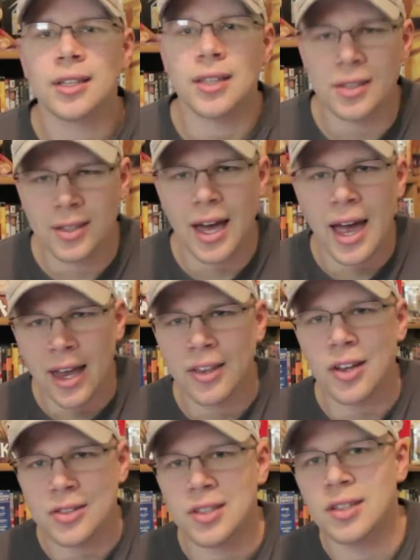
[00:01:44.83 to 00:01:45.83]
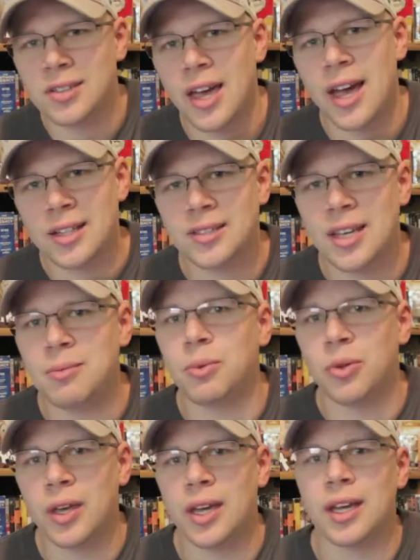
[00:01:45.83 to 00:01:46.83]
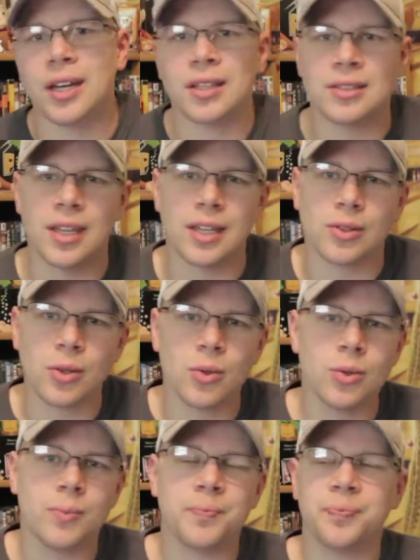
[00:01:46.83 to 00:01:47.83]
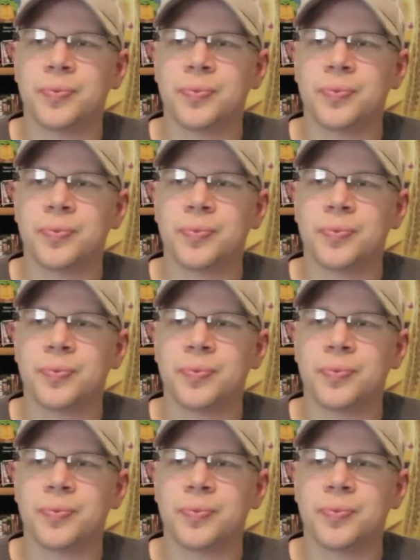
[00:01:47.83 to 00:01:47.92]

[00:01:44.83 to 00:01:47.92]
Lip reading: This guy does the exact same thing. And it's like, dude,